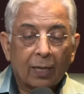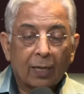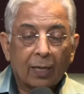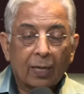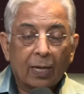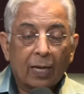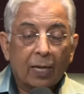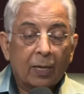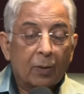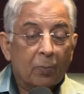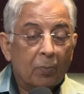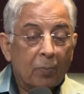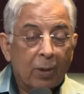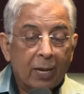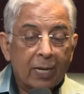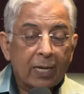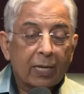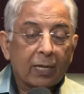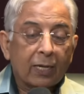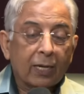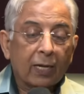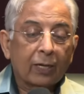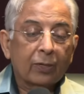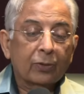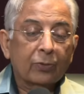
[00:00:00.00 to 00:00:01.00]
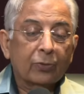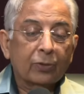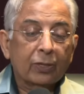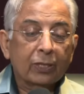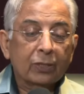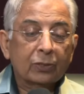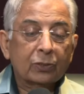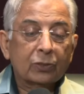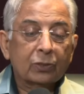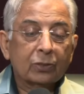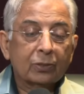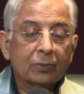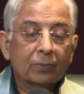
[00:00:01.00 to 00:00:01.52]
in many
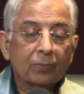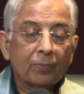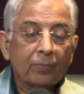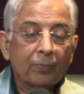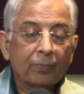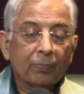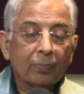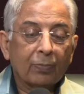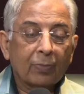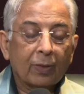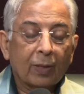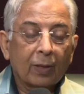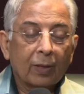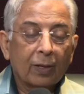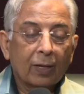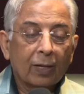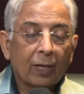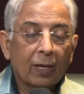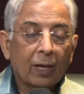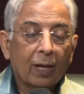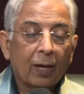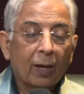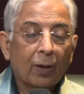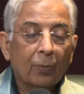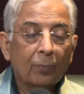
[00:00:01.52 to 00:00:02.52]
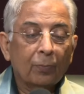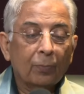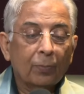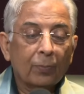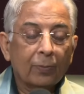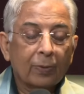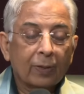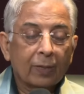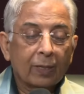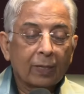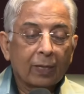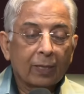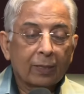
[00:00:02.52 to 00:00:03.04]
countries, there
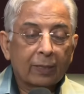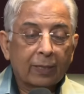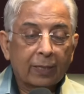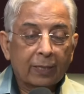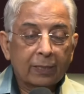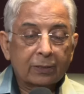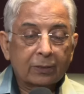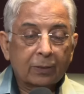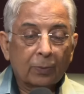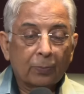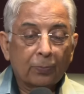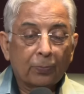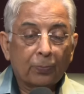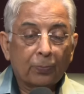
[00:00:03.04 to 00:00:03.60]
is the